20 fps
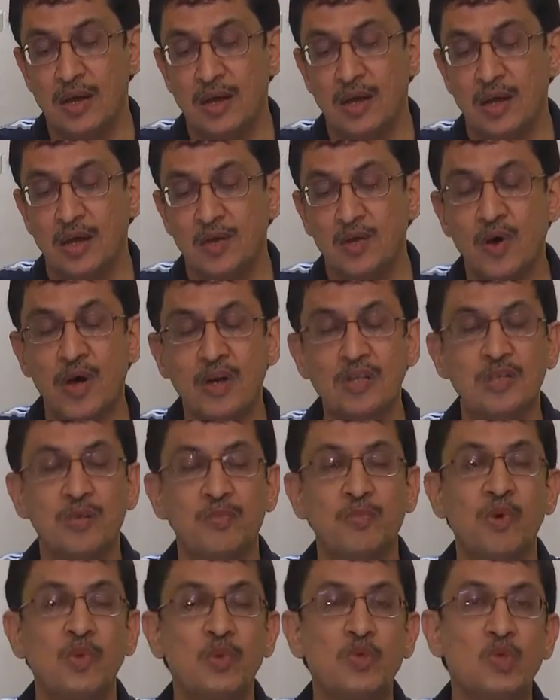you are
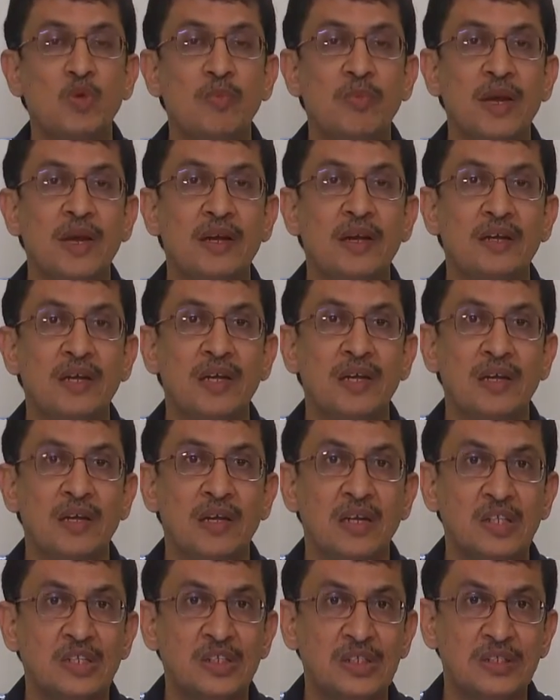supposed to make
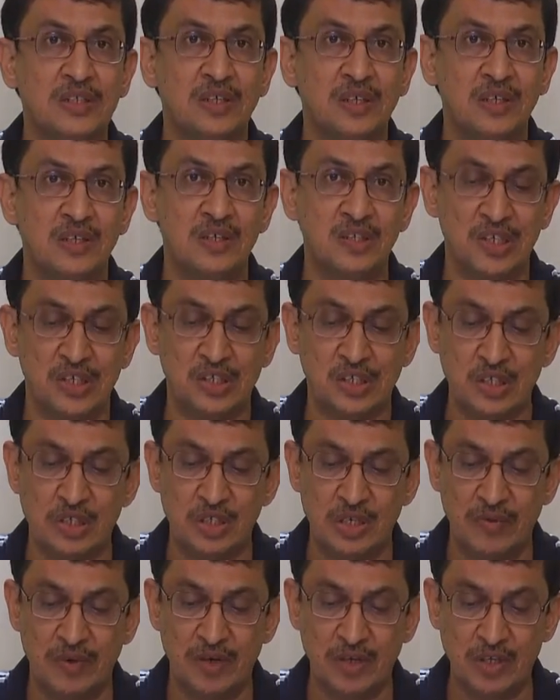declaration under section
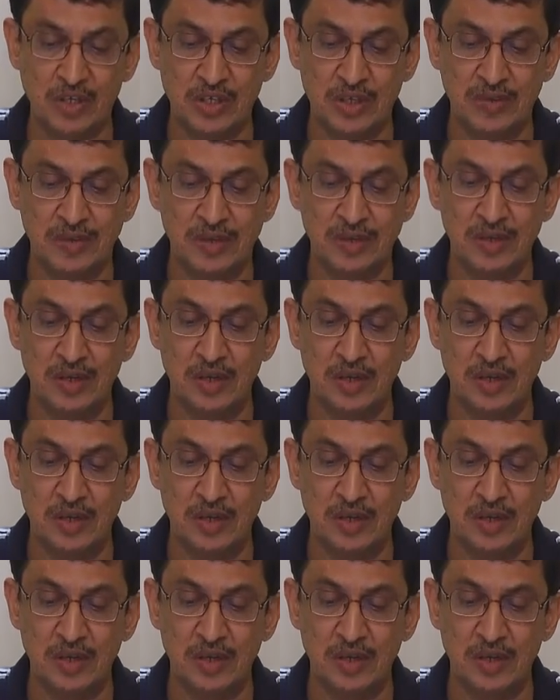77.